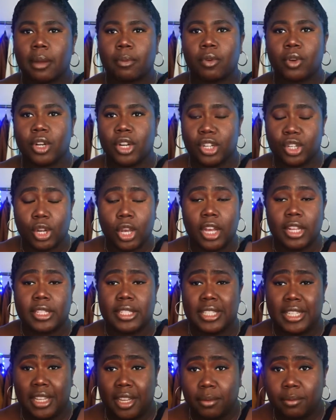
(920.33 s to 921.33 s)
gonna
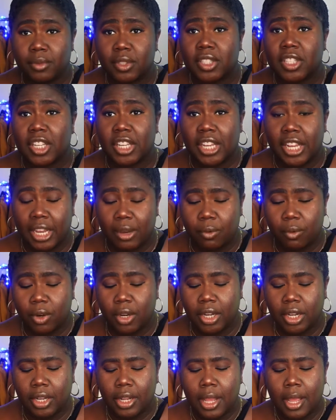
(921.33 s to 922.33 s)
attempt to get
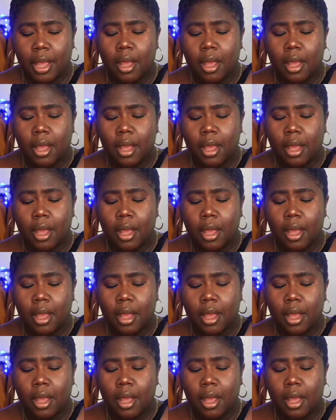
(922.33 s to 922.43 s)
one.